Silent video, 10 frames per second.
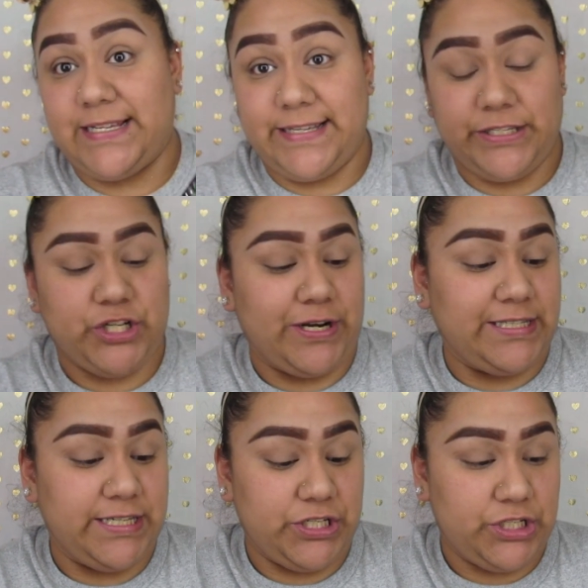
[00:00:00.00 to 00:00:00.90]
as a
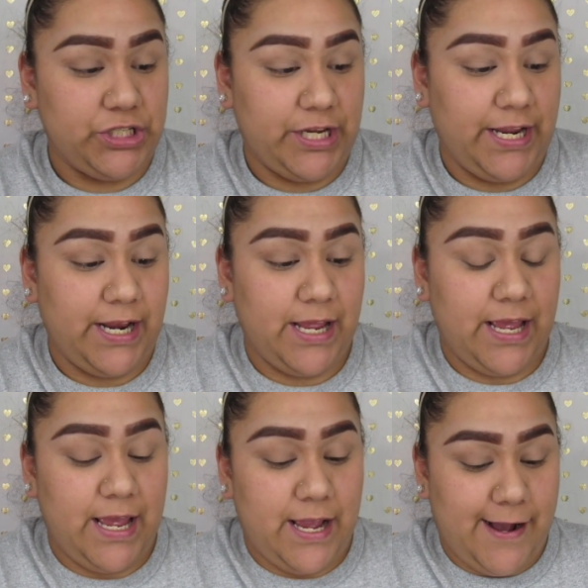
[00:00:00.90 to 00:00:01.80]
transition shade.
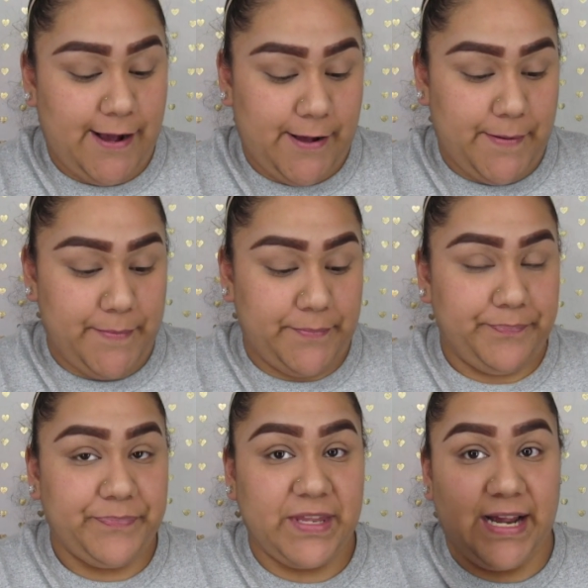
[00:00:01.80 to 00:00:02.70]

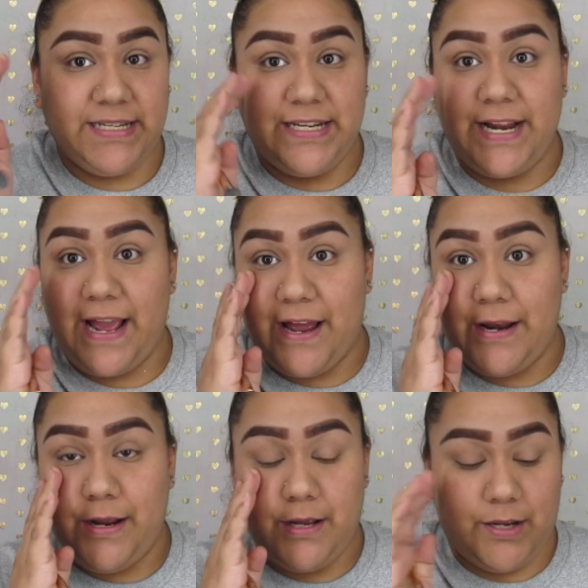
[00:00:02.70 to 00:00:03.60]
I did
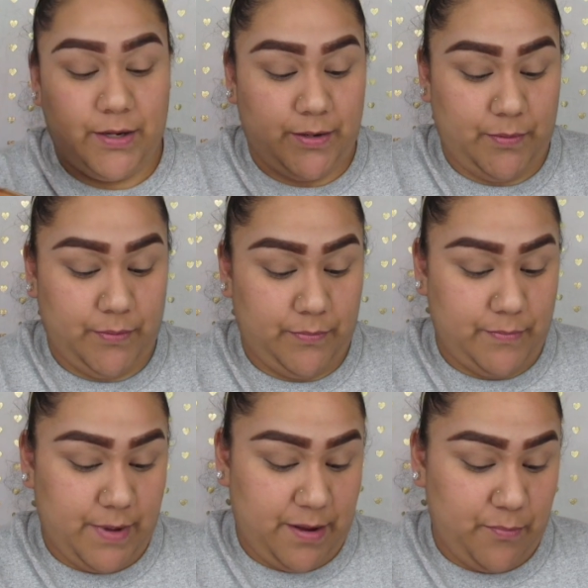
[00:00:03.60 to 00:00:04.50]
add
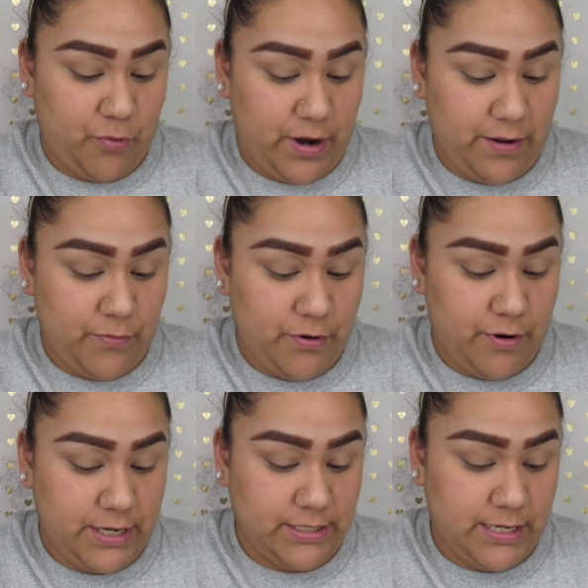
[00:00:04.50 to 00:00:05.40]
my
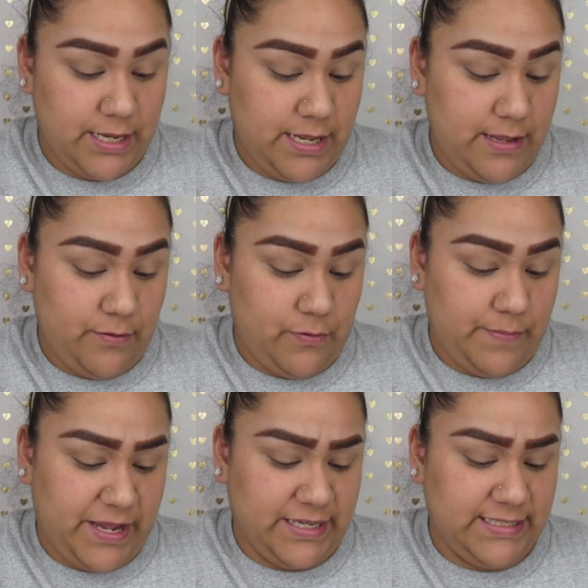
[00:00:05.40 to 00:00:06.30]
primer or
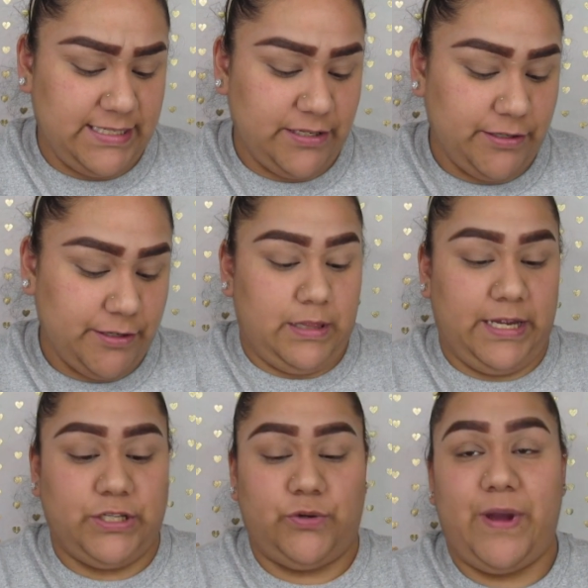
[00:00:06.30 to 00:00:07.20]
my concealer.
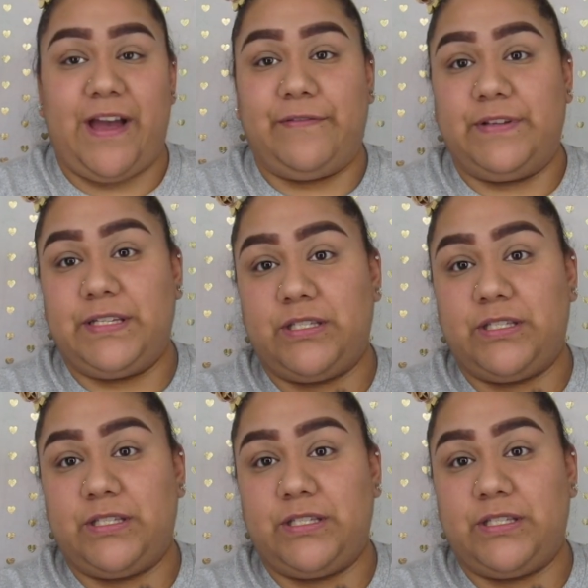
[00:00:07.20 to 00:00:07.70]
They do have